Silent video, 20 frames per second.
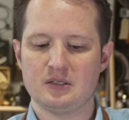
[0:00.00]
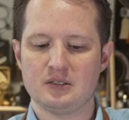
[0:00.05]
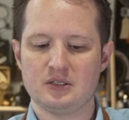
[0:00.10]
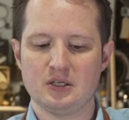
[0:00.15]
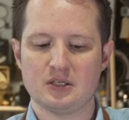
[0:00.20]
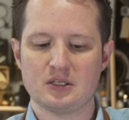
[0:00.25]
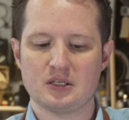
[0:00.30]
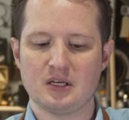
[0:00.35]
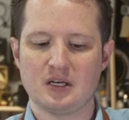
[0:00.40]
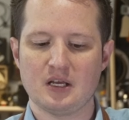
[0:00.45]

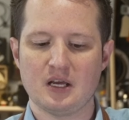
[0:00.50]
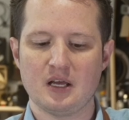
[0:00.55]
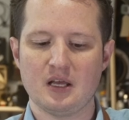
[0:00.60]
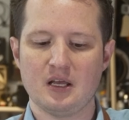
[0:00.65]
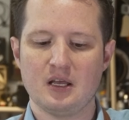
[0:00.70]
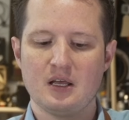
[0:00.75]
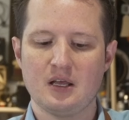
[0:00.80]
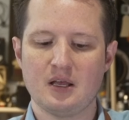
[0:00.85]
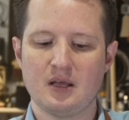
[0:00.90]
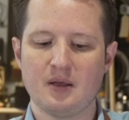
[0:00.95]
just going to
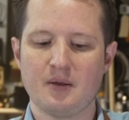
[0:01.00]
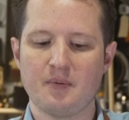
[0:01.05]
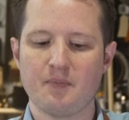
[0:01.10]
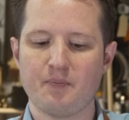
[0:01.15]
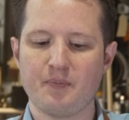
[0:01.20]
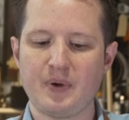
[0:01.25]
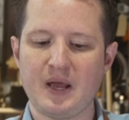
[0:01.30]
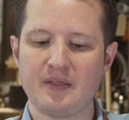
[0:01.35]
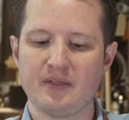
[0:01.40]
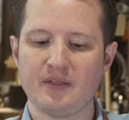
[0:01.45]

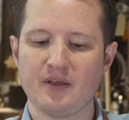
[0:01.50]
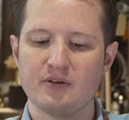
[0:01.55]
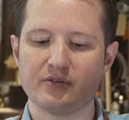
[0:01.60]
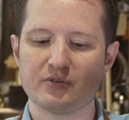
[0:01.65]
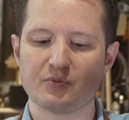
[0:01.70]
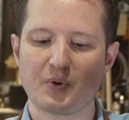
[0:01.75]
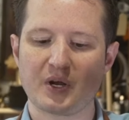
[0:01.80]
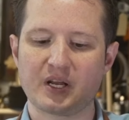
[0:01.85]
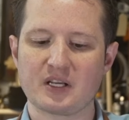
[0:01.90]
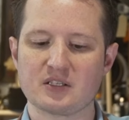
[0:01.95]
bend those
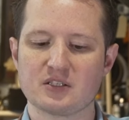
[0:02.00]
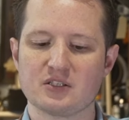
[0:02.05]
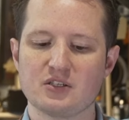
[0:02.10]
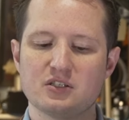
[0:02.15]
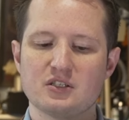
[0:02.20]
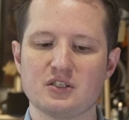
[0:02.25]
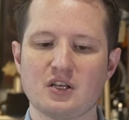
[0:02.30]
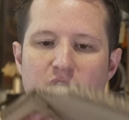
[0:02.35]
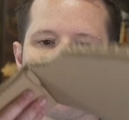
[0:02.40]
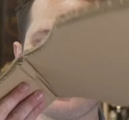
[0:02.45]
wings
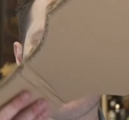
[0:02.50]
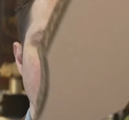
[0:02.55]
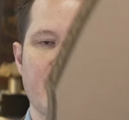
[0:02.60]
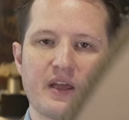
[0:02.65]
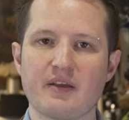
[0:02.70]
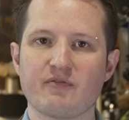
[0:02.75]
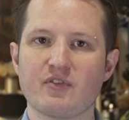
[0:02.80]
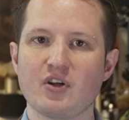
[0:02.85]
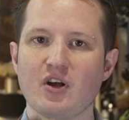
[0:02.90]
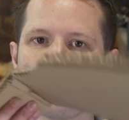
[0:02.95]
just so that
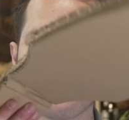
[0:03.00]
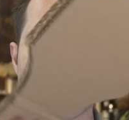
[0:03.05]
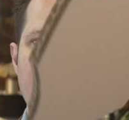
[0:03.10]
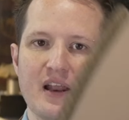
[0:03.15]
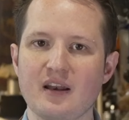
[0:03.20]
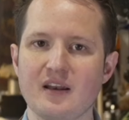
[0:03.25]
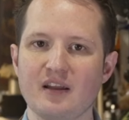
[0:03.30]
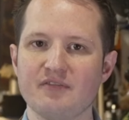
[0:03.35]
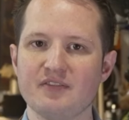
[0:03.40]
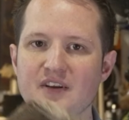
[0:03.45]
they've got
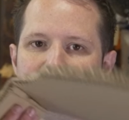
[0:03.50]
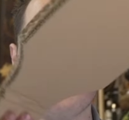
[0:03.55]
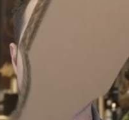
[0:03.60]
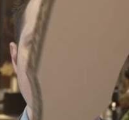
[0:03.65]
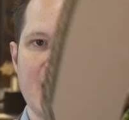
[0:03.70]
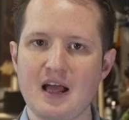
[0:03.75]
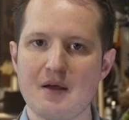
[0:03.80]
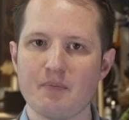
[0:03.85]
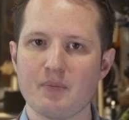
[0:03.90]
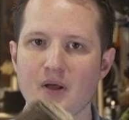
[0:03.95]
that lovely
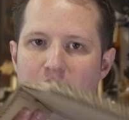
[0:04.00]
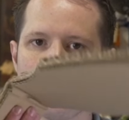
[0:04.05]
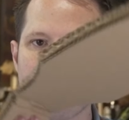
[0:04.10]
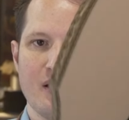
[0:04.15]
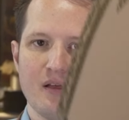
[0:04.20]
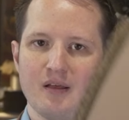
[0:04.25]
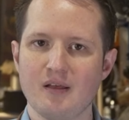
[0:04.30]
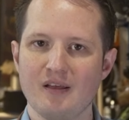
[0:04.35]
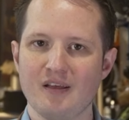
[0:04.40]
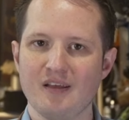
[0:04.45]
flap
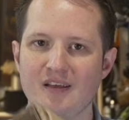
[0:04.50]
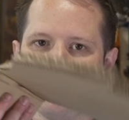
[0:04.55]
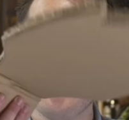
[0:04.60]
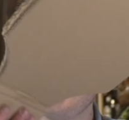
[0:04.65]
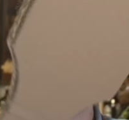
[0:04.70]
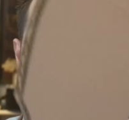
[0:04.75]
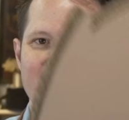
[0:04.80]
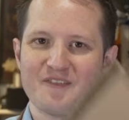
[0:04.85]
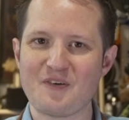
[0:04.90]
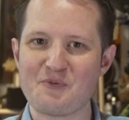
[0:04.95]

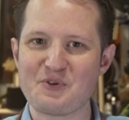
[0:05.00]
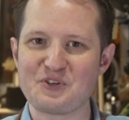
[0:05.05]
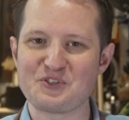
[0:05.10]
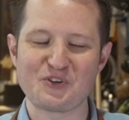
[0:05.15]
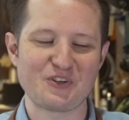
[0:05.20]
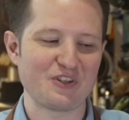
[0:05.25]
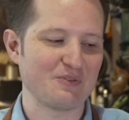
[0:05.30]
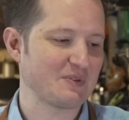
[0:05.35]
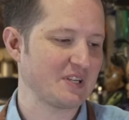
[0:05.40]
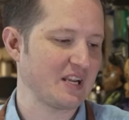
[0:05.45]
when we
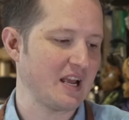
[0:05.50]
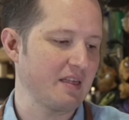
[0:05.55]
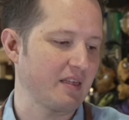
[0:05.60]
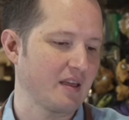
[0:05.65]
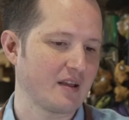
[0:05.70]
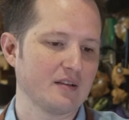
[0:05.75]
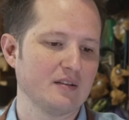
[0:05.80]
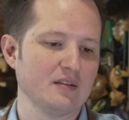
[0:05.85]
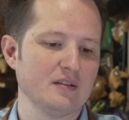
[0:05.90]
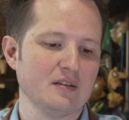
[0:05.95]
join them
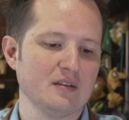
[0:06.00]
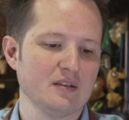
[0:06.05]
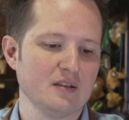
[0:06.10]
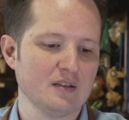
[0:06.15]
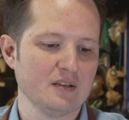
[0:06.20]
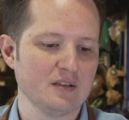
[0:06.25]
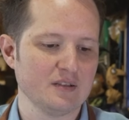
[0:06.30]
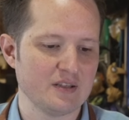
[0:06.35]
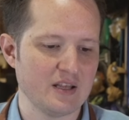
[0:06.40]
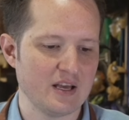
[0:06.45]
together.
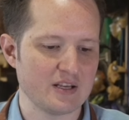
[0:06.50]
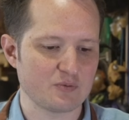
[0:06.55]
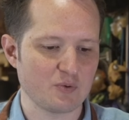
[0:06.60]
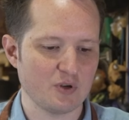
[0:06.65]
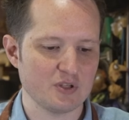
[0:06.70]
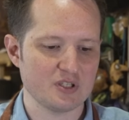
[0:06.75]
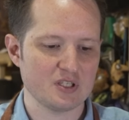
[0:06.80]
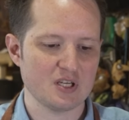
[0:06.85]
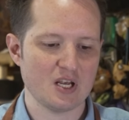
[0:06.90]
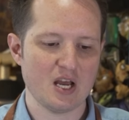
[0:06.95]
There's
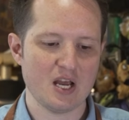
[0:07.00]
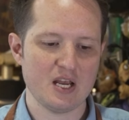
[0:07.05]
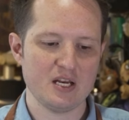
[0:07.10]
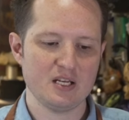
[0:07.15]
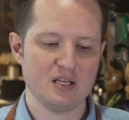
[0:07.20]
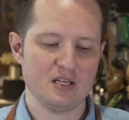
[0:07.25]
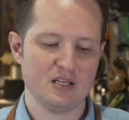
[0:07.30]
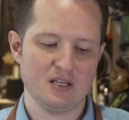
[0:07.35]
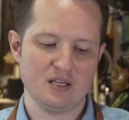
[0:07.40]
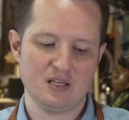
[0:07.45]
one side,
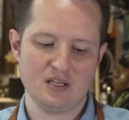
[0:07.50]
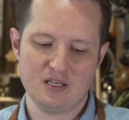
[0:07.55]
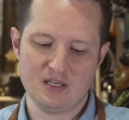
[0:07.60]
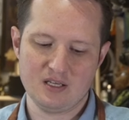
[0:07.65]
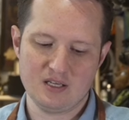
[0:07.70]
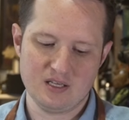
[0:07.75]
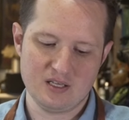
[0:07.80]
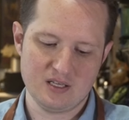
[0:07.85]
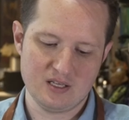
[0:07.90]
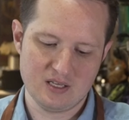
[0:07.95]

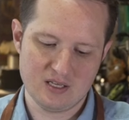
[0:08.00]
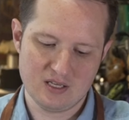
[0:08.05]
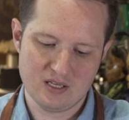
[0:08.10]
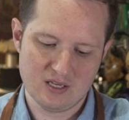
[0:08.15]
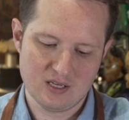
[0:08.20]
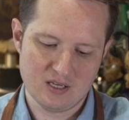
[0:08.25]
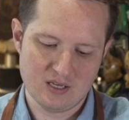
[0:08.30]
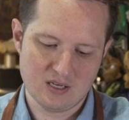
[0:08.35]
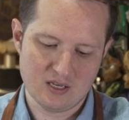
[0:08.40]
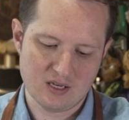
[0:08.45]

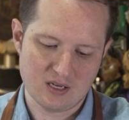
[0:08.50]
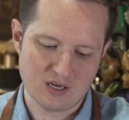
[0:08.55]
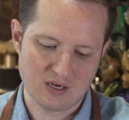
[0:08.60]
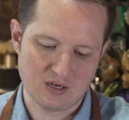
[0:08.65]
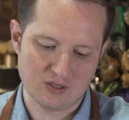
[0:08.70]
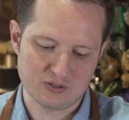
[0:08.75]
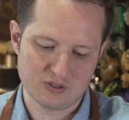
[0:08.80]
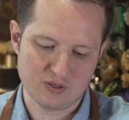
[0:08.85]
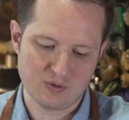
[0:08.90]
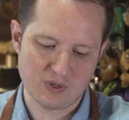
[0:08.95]
and
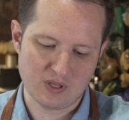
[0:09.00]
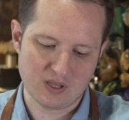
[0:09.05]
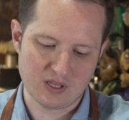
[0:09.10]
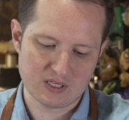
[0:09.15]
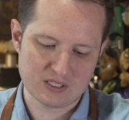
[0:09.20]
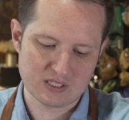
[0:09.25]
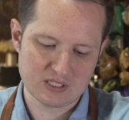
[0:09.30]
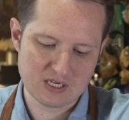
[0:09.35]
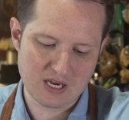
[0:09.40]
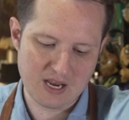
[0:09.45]
I'll do it the
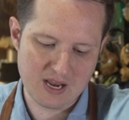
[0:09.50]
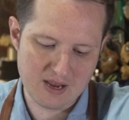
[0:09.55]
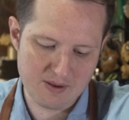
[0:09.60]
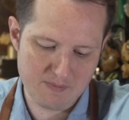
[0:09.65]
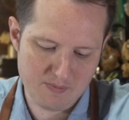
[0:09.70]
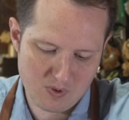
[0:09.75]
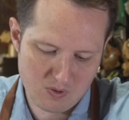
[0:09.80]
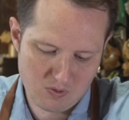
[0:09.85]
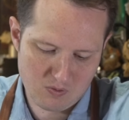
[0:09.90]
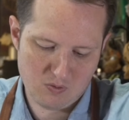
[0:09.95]

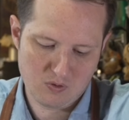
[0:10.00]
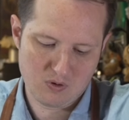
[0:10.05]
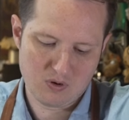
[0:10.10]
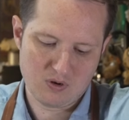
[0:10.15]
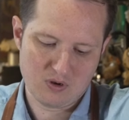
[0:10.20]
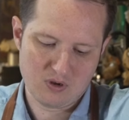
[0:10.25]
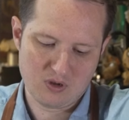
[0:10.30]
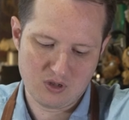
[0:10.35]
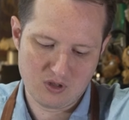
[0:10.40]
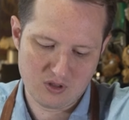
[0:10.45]
same
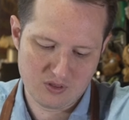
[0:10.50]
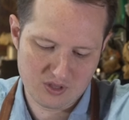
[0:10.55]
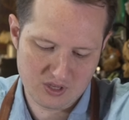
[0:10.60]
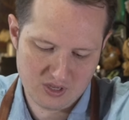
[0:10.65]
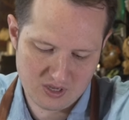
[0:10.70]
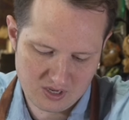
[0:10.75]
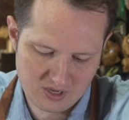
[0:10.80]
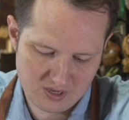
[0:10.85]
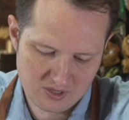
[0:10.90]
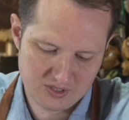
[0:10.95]
on the
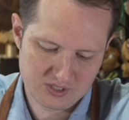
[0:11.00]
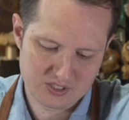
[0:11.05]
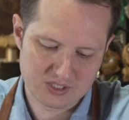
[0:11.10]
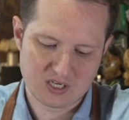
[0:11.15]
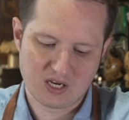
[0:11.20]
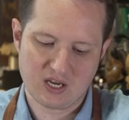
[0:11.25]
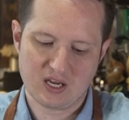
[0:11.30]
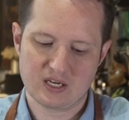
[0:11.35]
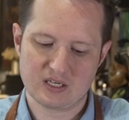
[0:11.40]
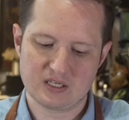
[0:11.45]
other
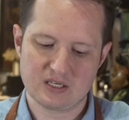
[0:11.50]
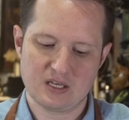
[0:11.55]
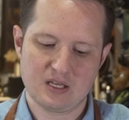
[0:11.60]
side.